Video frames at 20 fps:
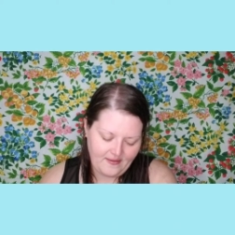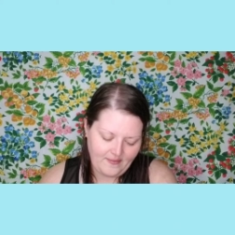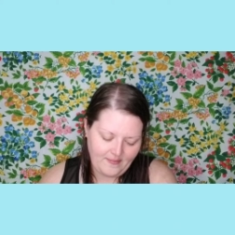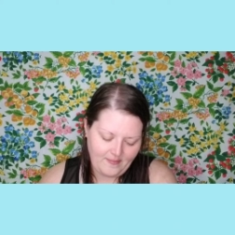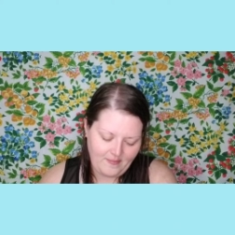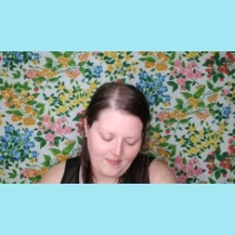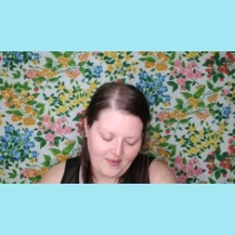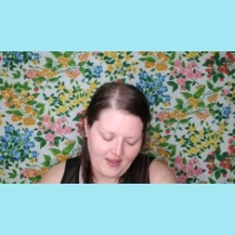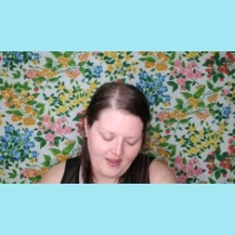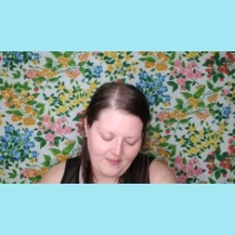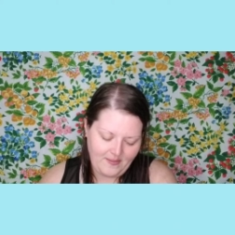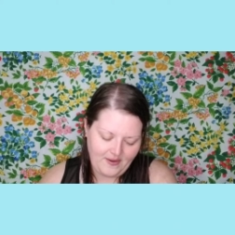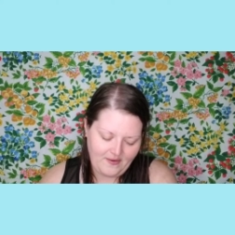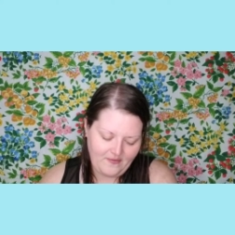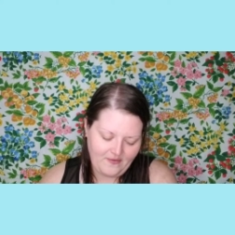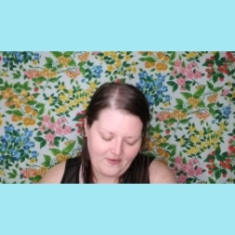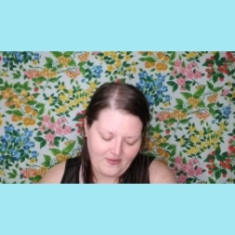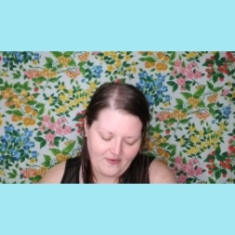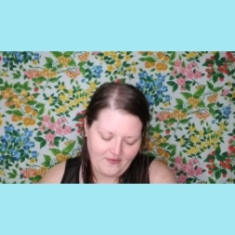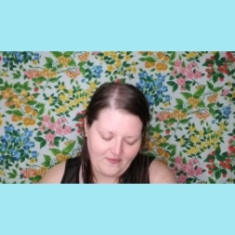Maybe
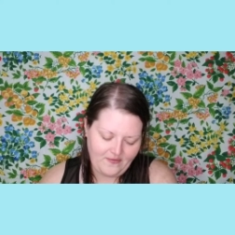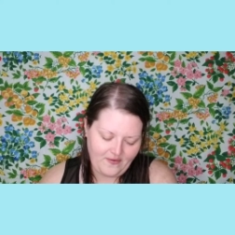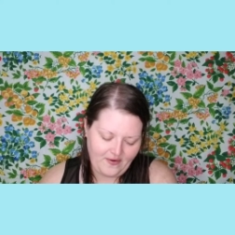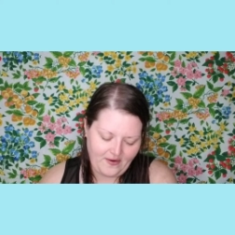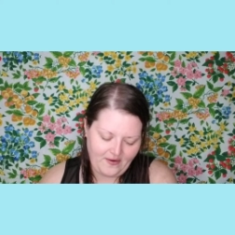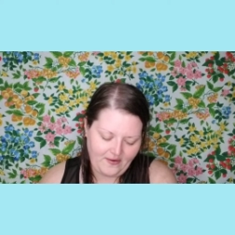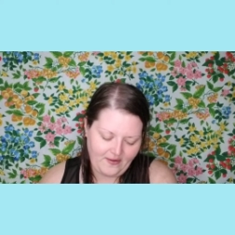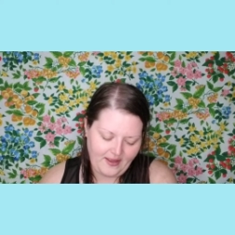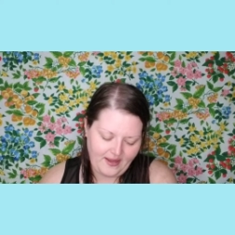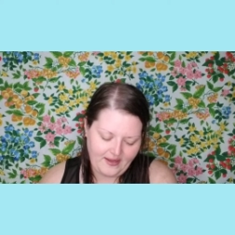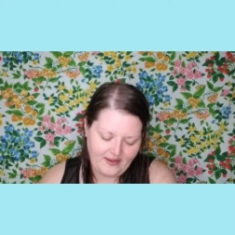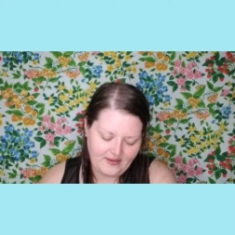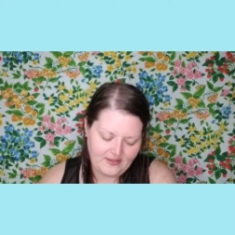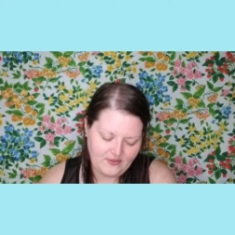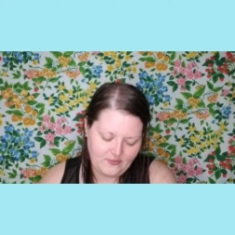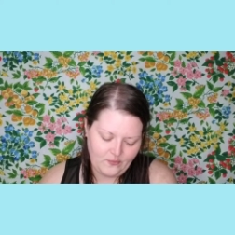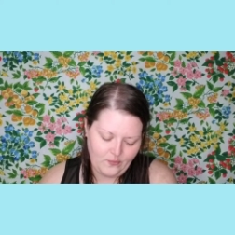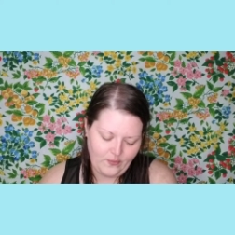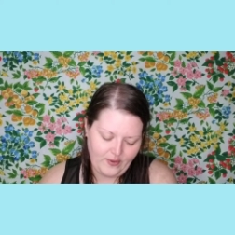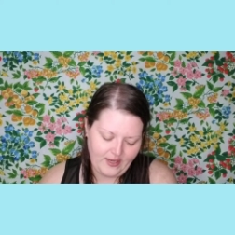for the fall I
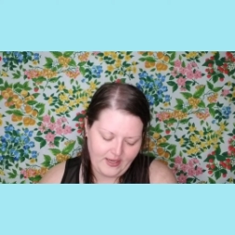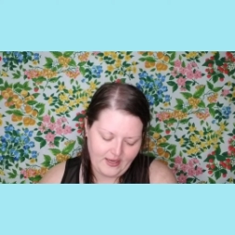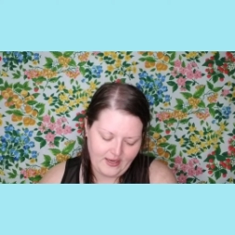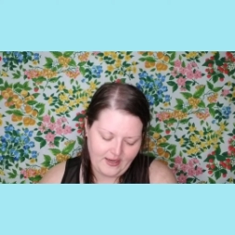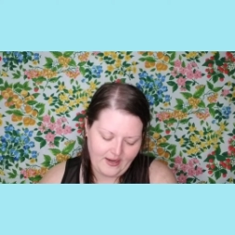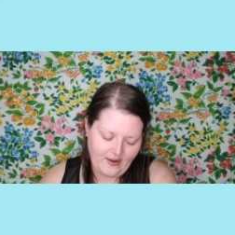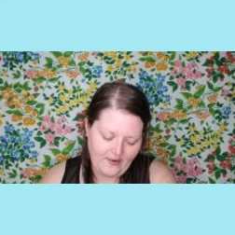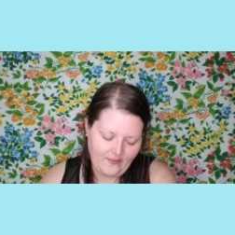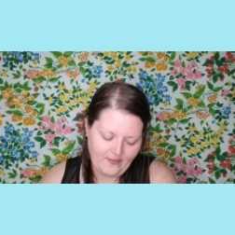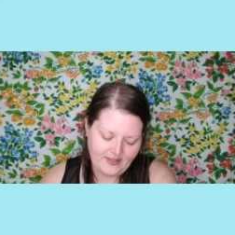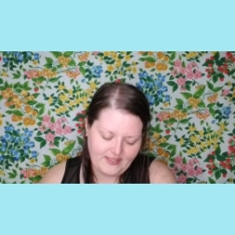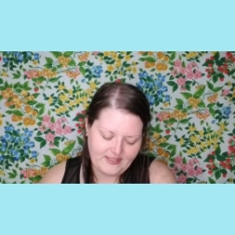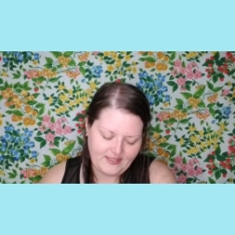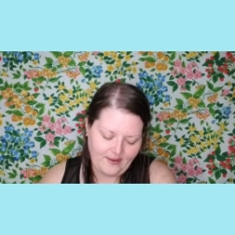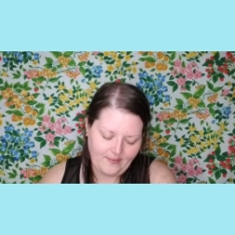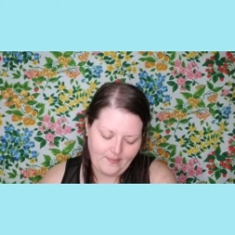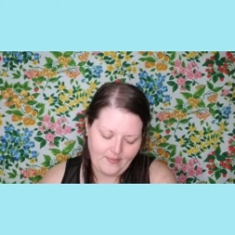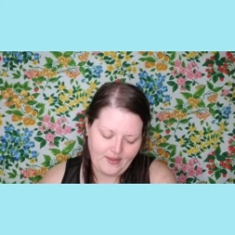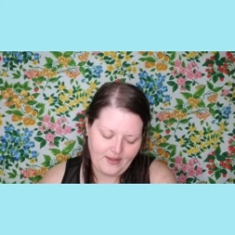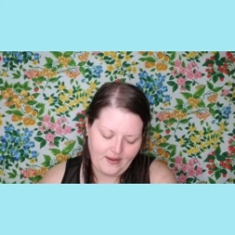could wing it out with
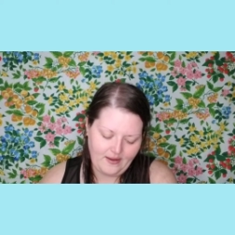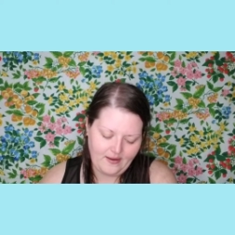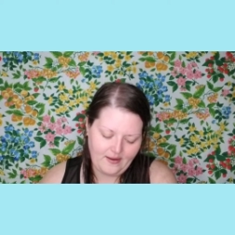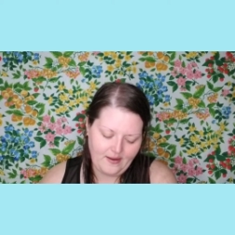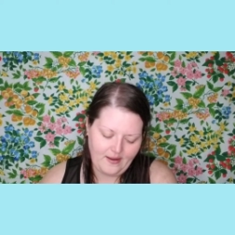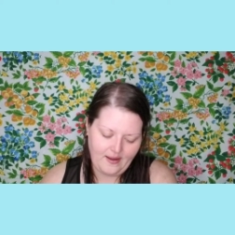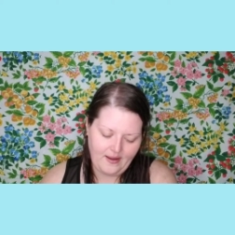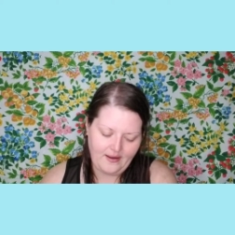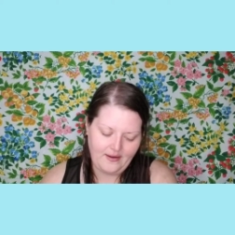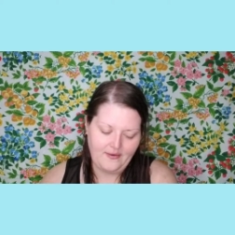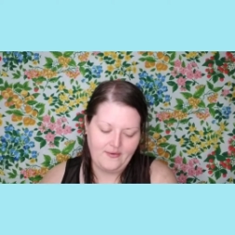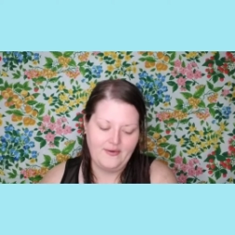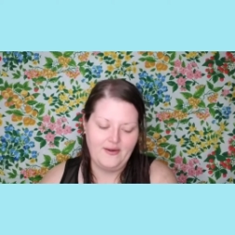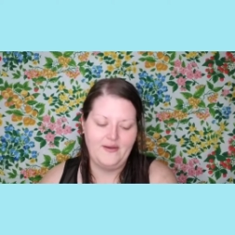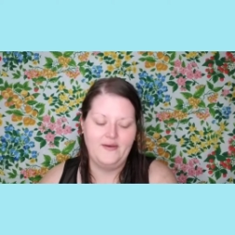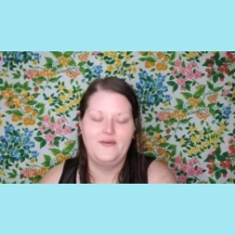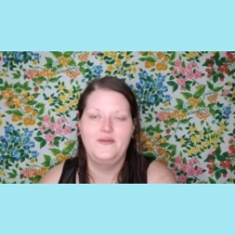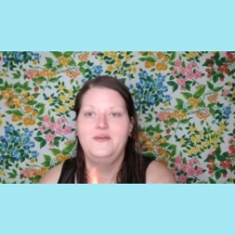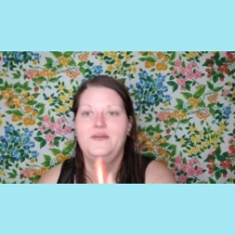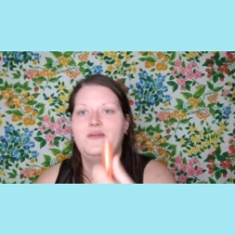something. I don't
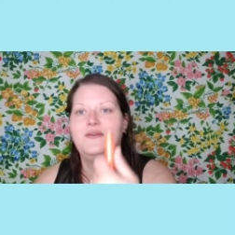know.